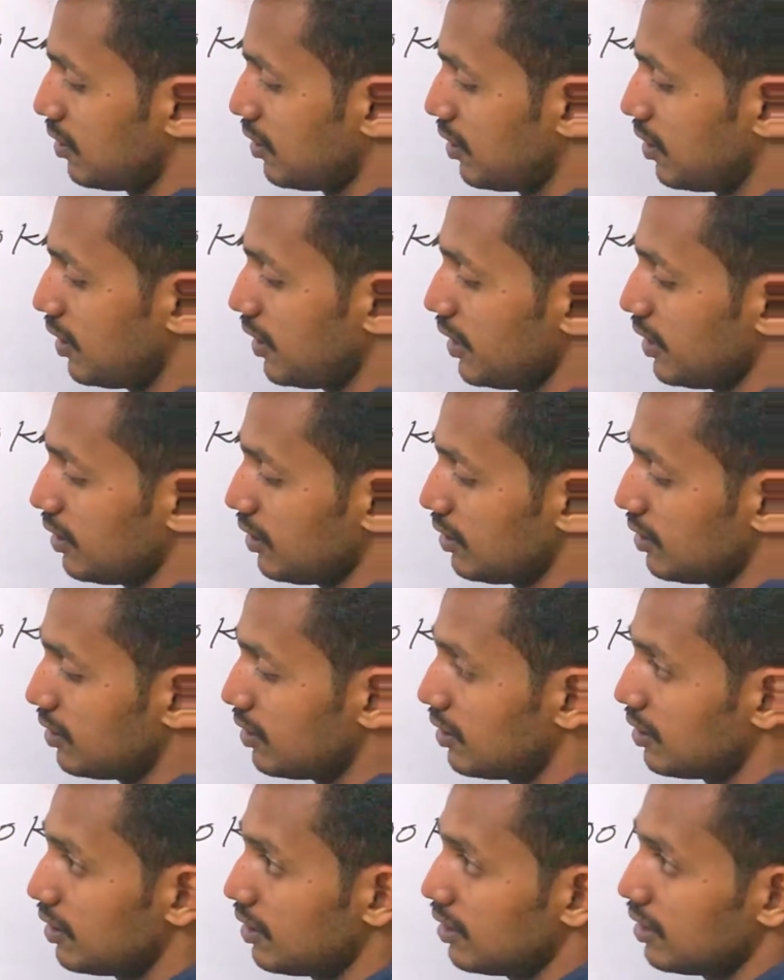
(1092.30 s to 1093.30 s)

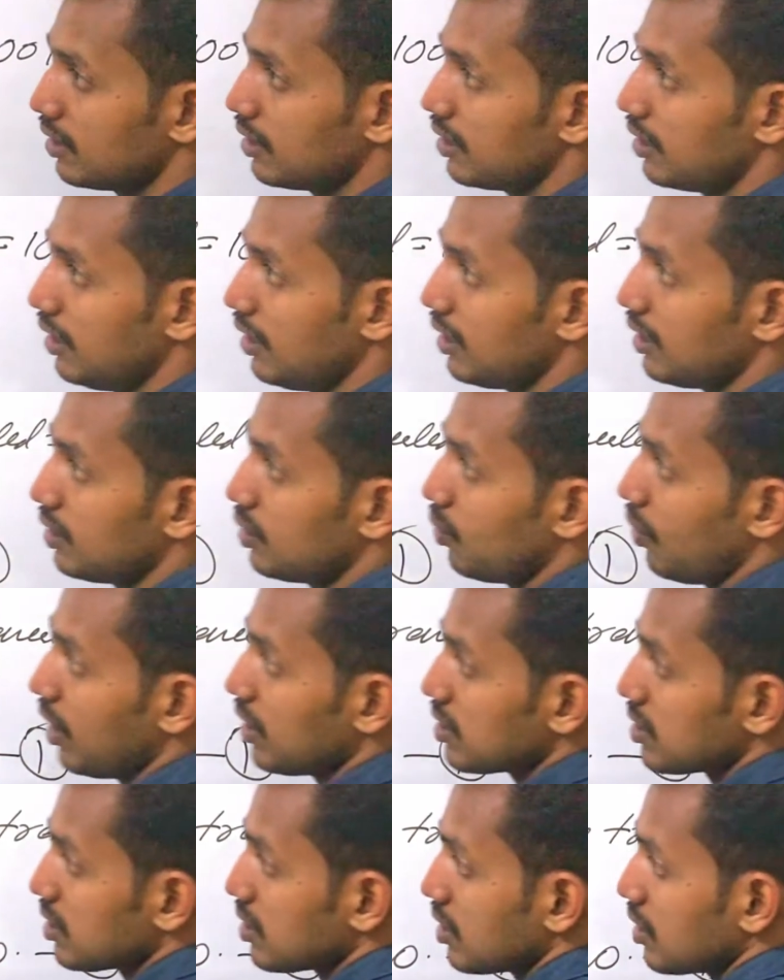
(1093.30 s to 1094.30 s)
Clear? Here it
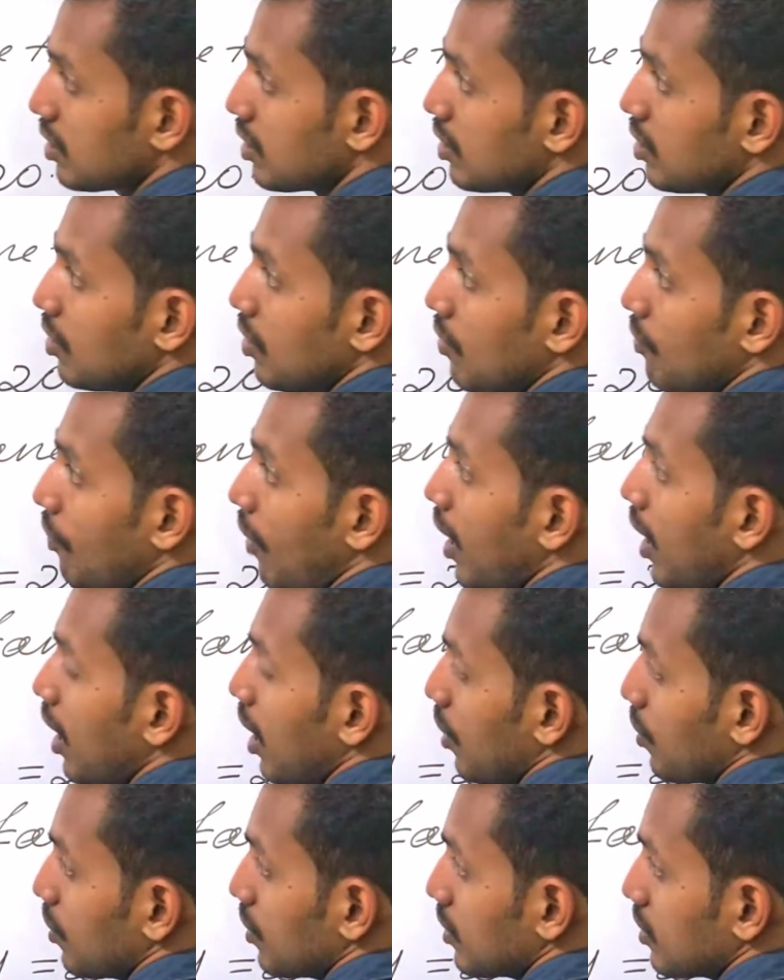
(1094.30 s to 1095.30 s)
was 5
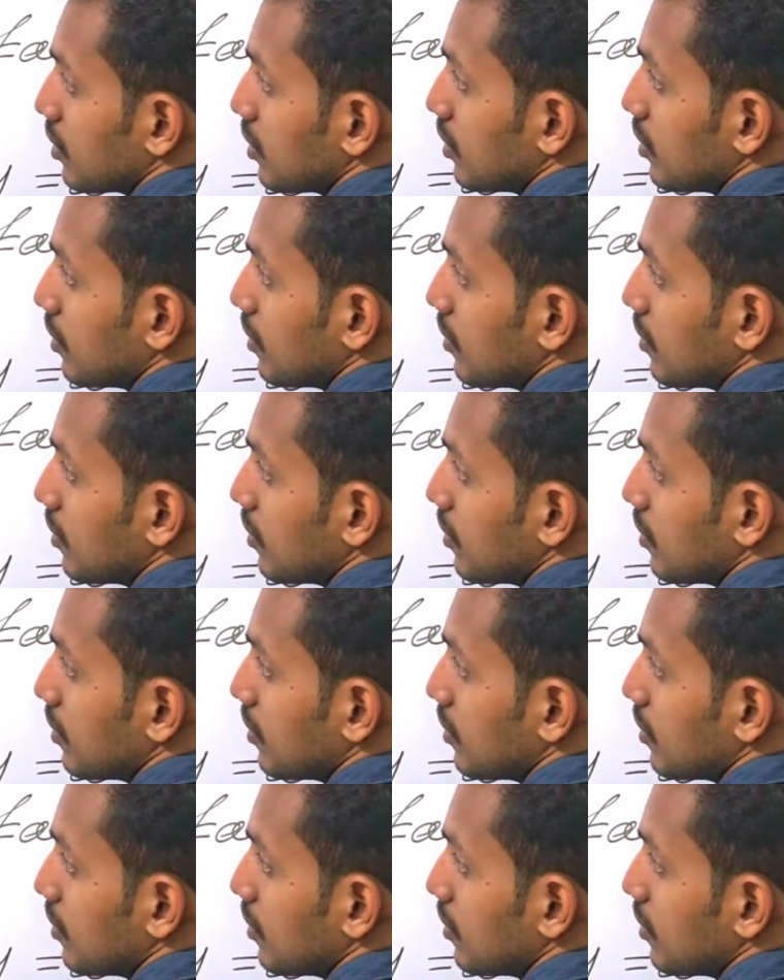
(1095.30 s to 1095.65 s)
hours.